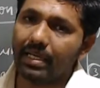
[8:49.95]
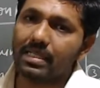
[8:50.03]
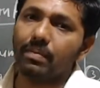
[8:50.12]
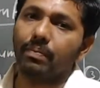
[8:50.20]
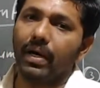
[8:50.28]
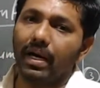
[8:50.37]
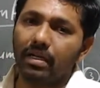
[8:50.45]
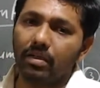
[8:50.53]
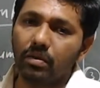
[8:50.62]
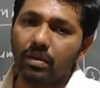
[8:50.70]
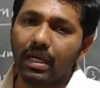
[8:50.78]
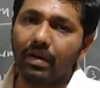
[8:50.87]
as a part
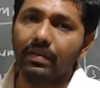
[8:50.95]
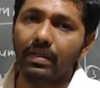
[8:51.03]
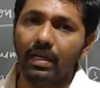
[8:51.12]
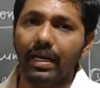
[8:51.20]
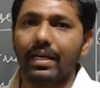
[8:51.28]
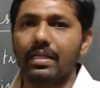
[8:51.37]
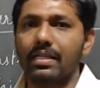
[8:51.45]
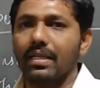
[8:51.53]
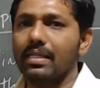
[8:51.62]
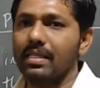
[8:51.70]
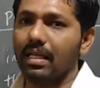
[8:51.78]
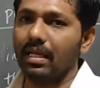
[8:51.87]
to cover
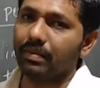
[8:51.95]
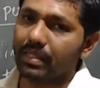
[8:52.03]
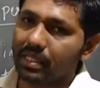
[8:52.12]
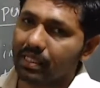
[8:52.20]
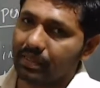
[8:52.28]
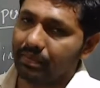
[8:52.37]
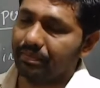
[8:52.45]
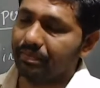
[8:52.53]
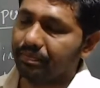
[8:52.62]
extra syllabus.